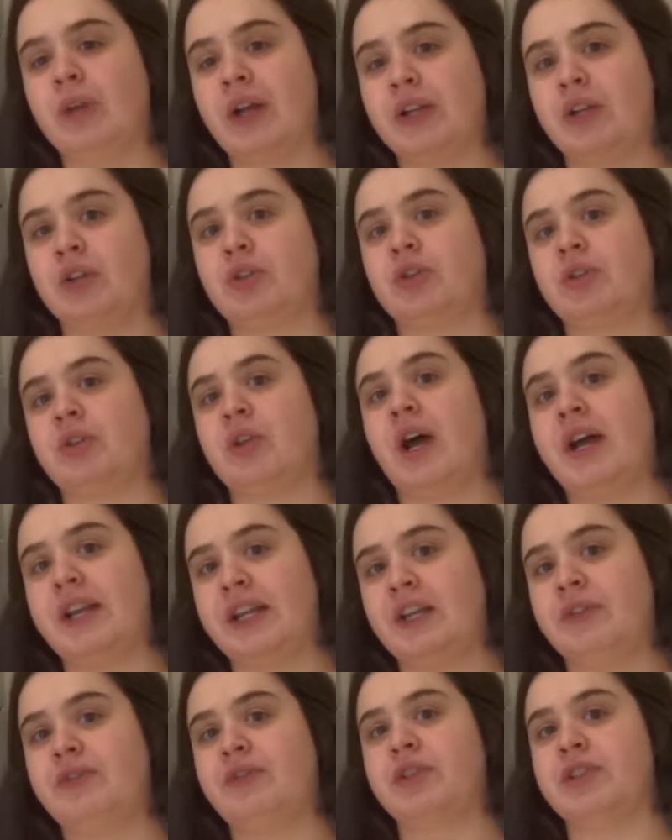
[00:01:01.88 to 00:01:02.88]
and a good
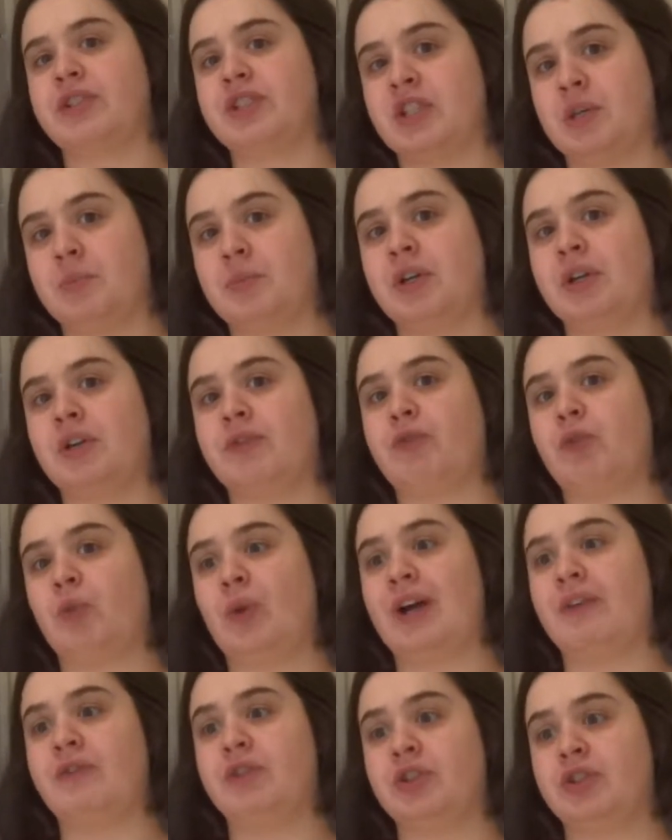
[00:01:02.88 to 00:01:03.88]
lining for your stomach for
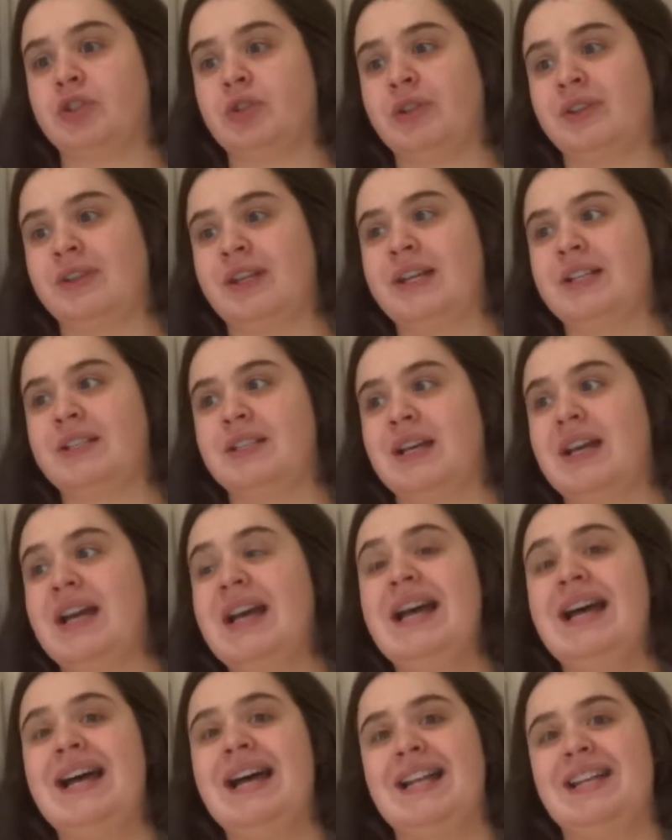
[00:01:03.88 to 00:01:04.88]
whatever you're doing later.
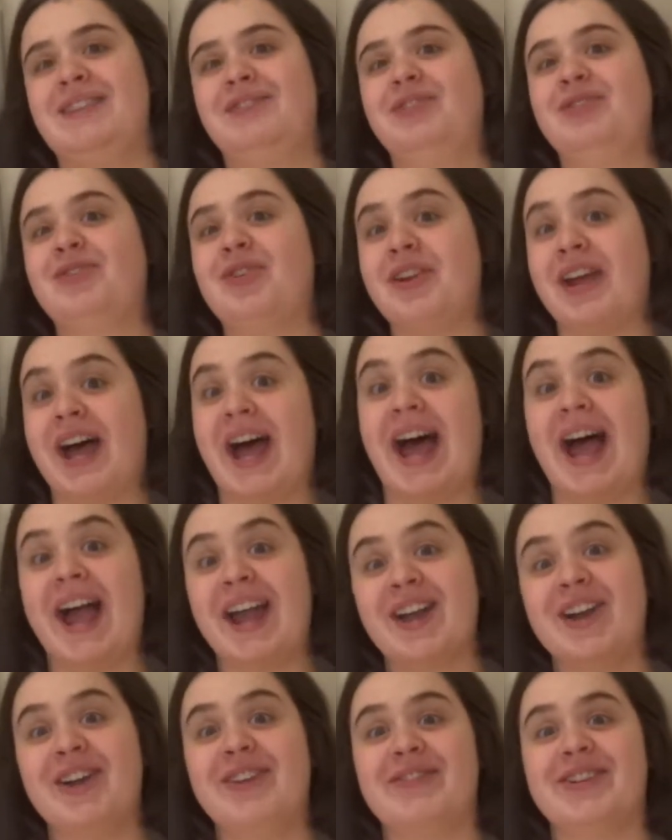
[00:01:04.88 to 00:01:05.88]
And if you've got a
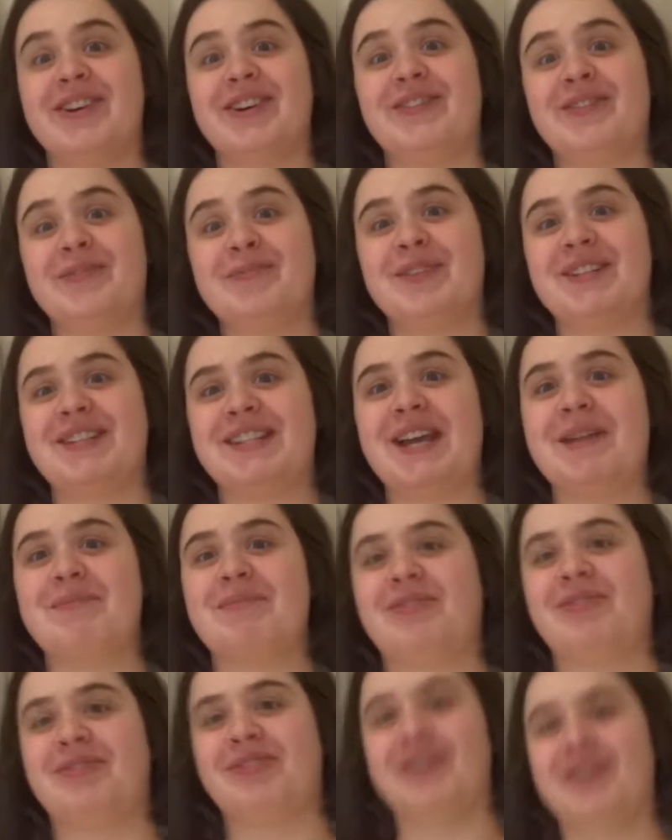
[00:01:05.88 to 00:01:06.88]
hangover from the day
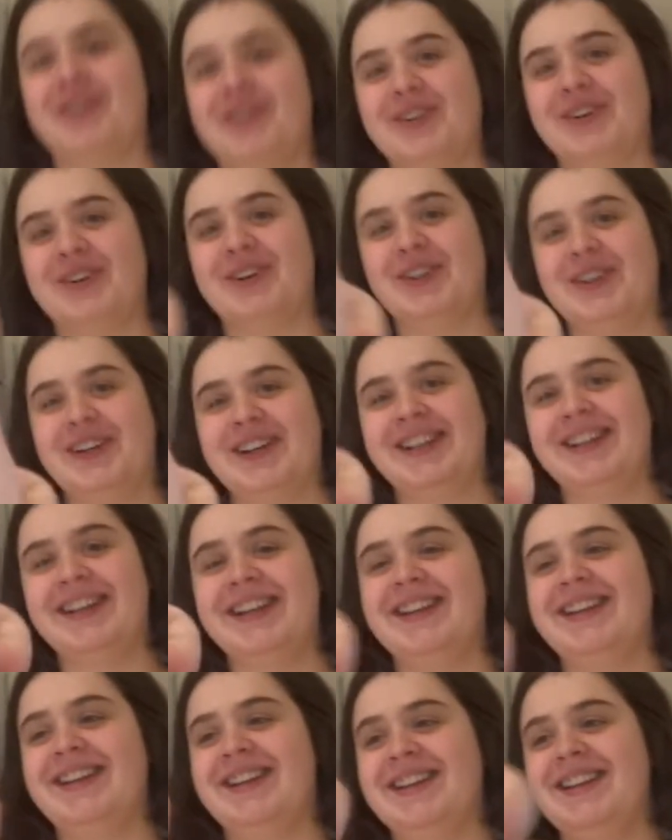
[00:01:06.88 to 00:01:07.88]
before,
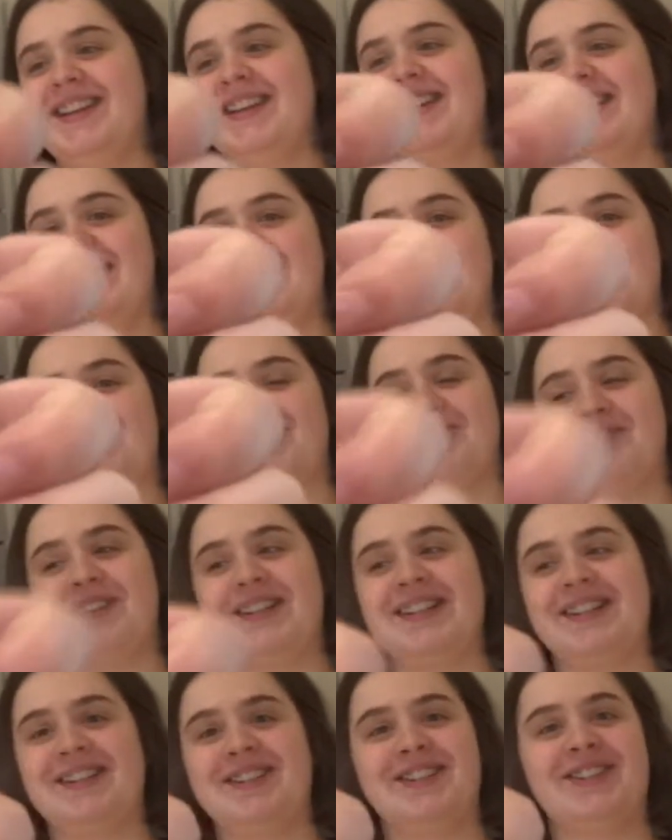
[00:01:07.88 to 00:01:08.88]
it's a
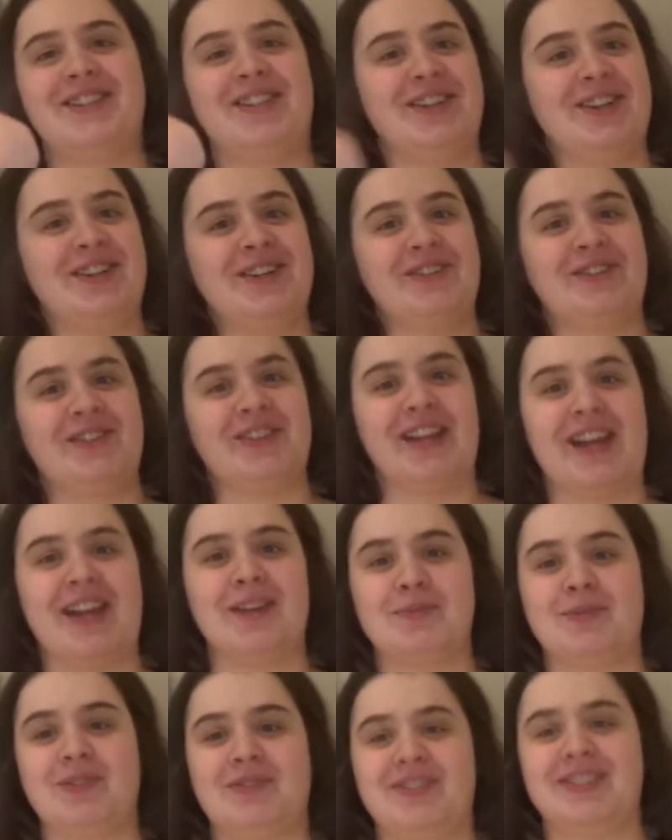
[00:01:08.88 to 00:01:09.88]
really good cure for
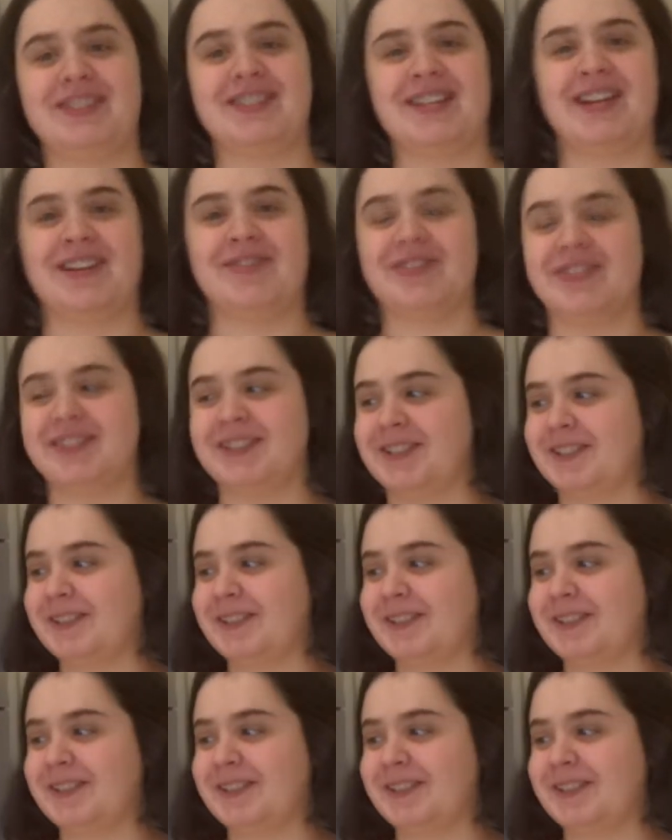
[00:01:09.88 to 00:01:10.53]
that, we've discovered.